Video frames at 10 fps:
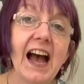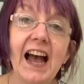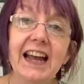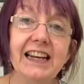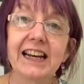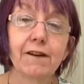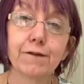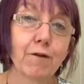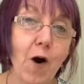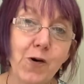a little
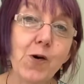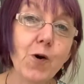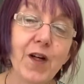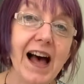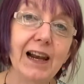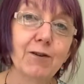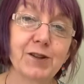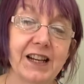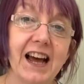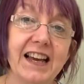frog, or that
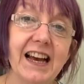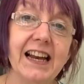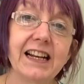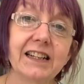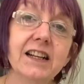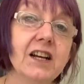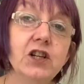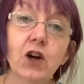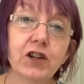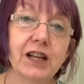looks like a little
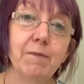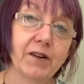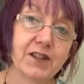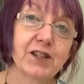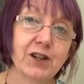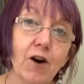dotty monster,